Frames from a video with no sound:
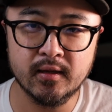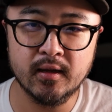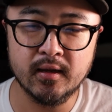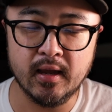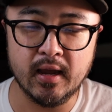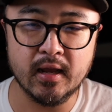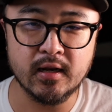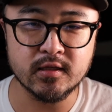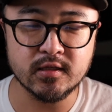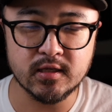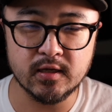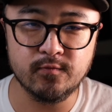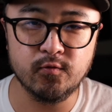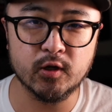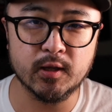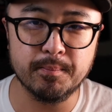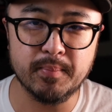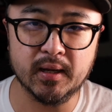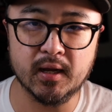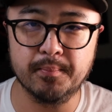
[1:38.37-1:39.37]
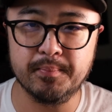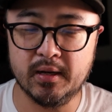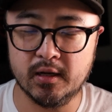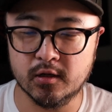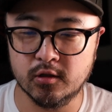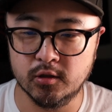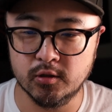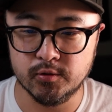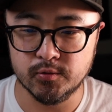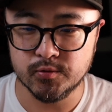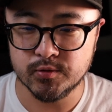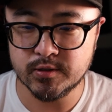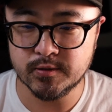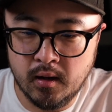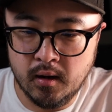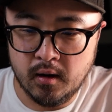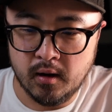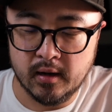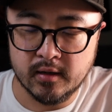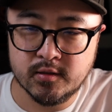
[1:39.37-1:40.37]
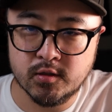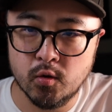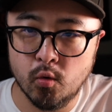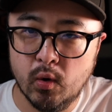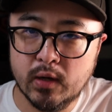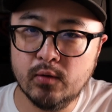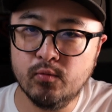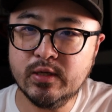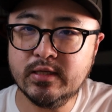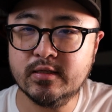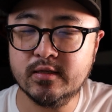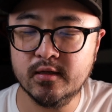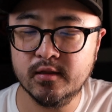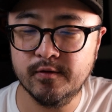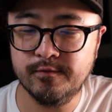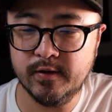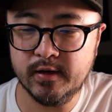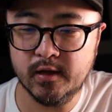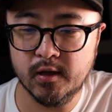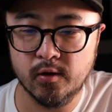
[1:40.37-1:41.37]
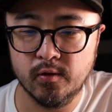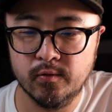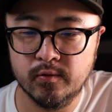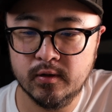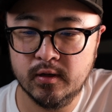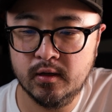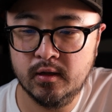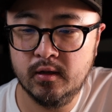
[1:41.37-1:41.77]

and see if we can pick up any clues. All right, so what did we see in the video?